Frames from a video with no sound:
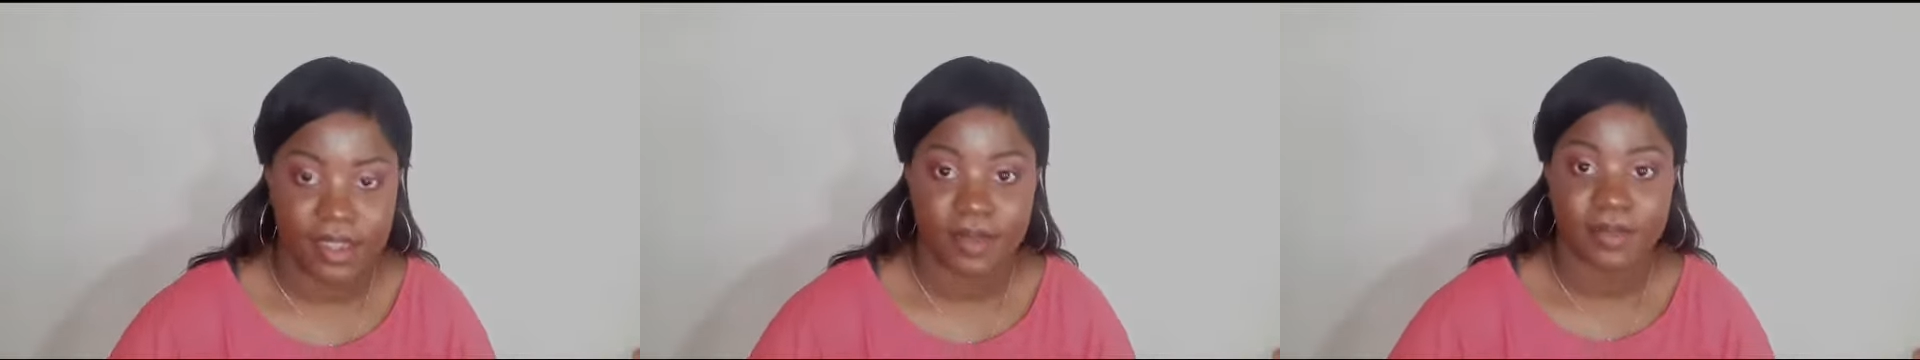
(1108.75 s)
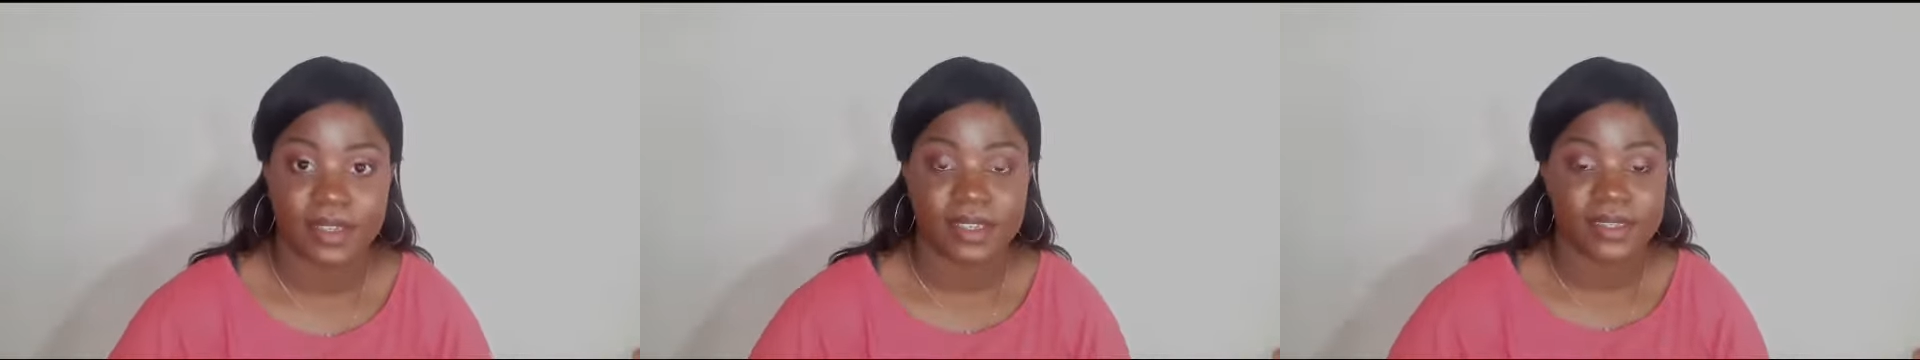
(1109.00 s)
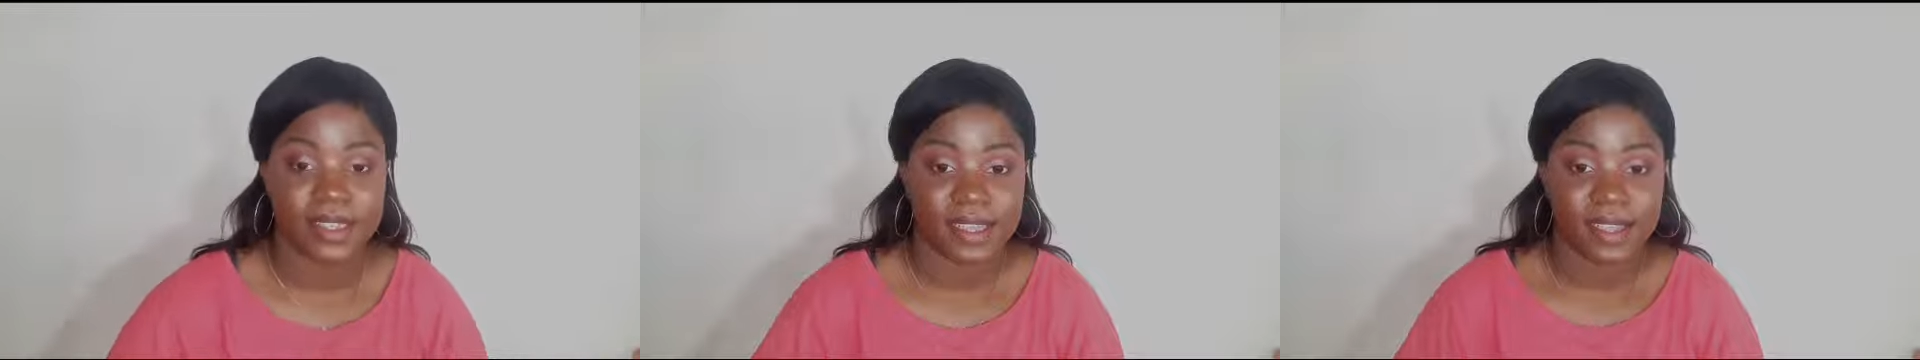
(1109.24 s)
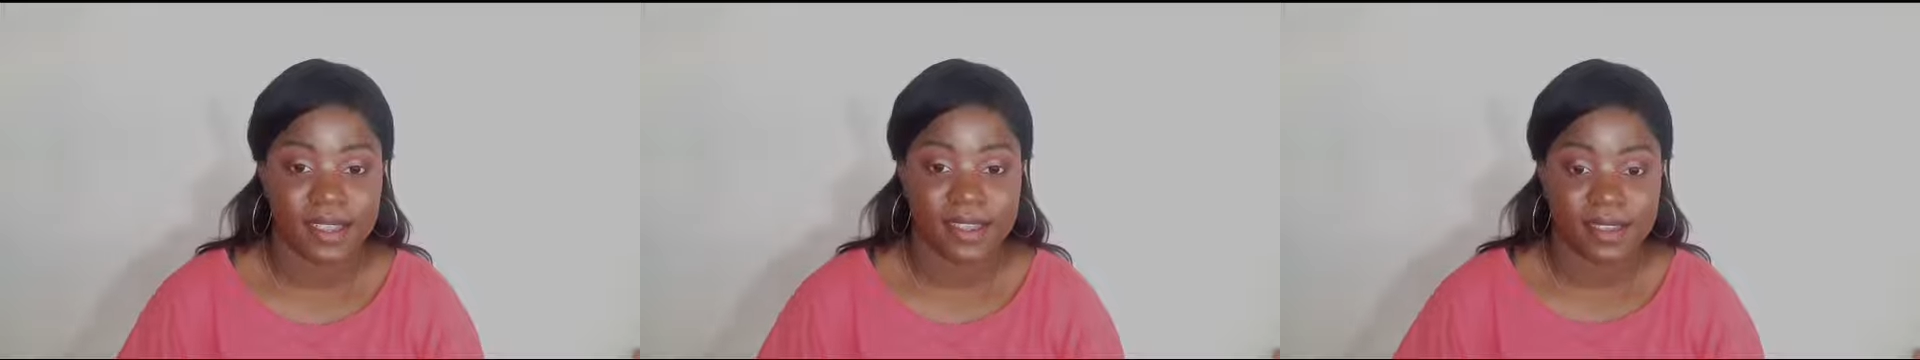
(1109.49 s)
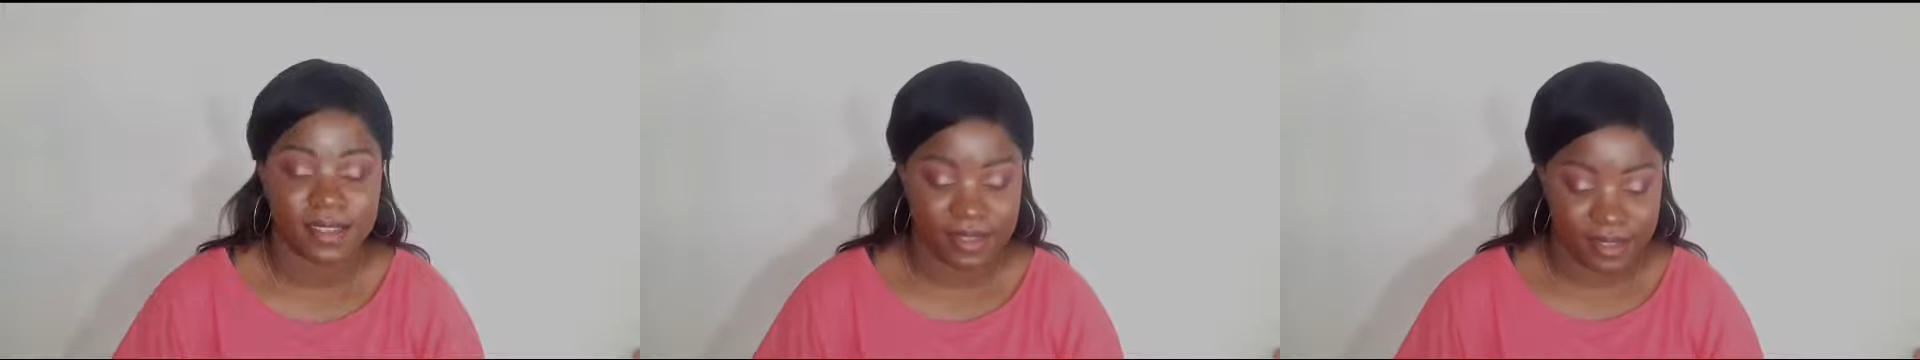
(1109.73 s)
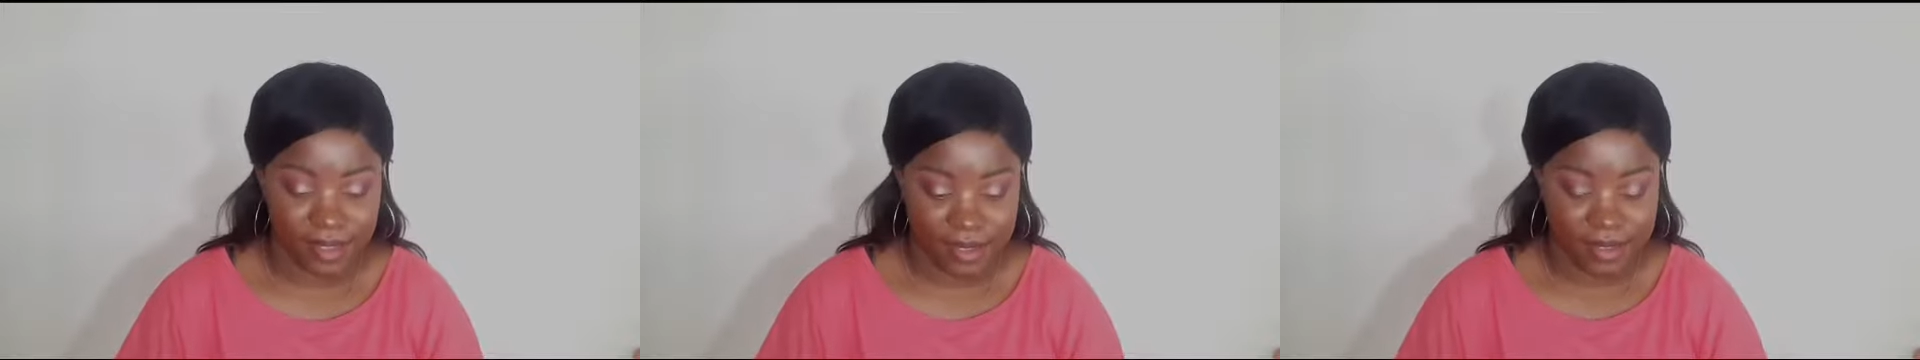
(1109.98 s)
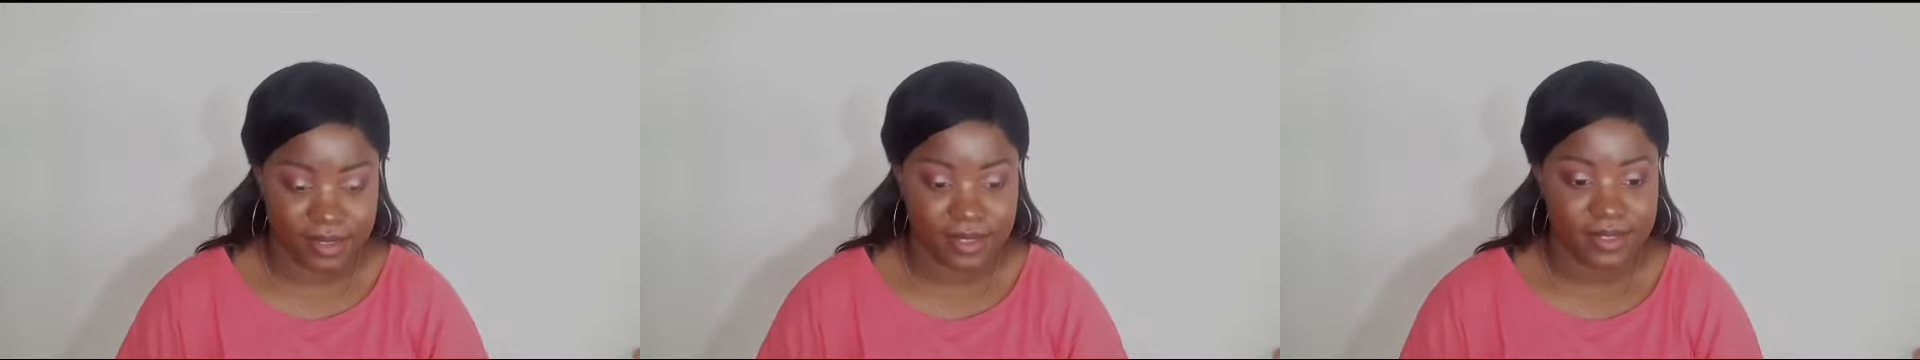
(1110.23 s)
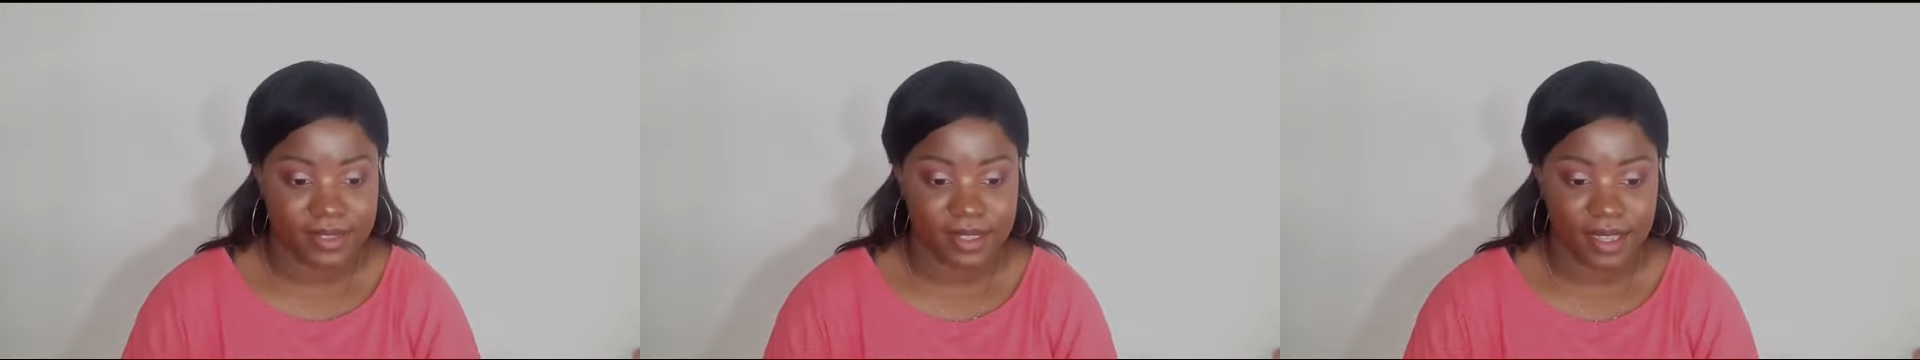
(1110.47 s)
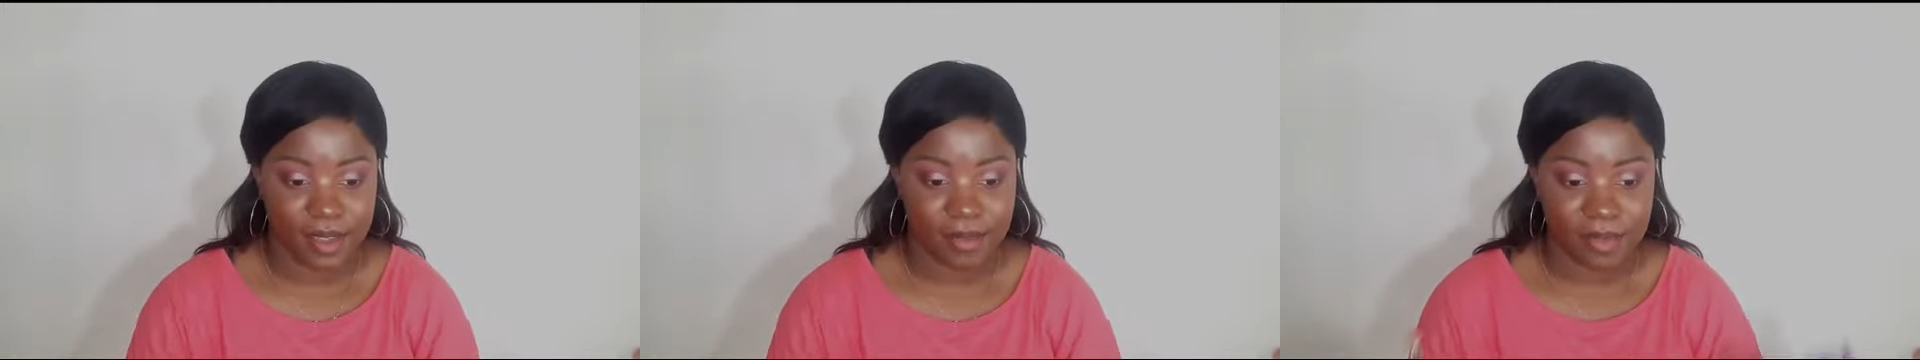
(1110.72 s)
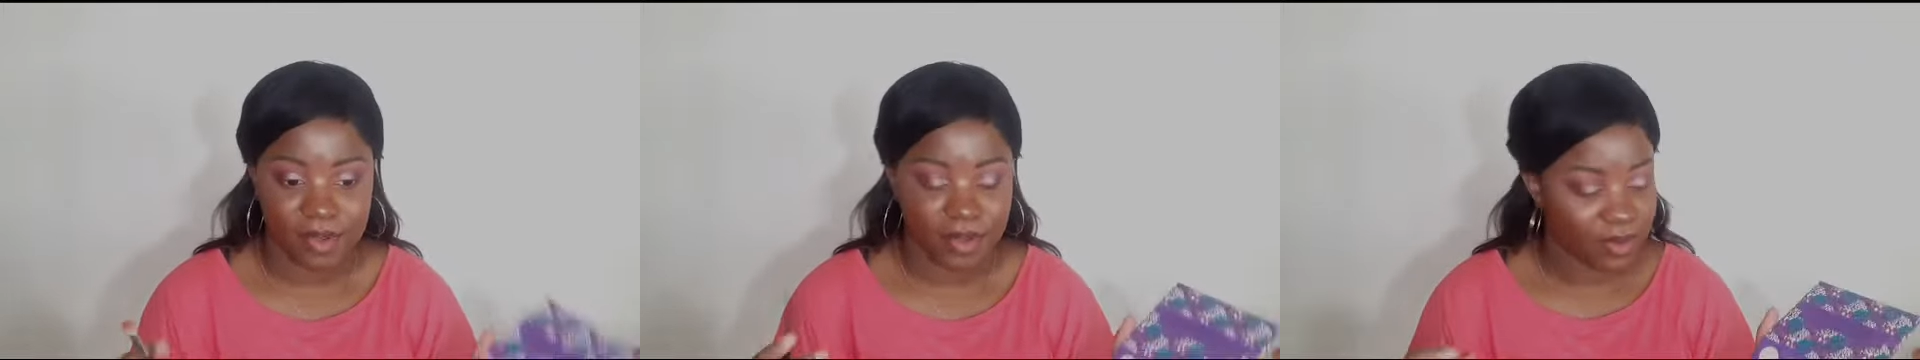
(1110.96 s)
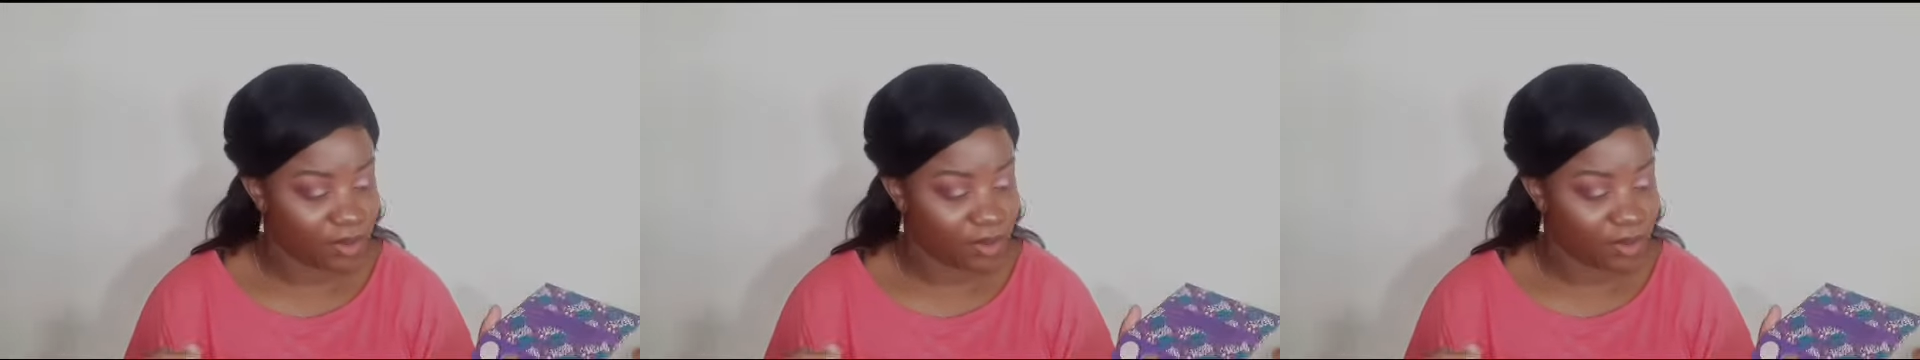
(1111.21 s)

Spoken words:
and I'm gonna take that same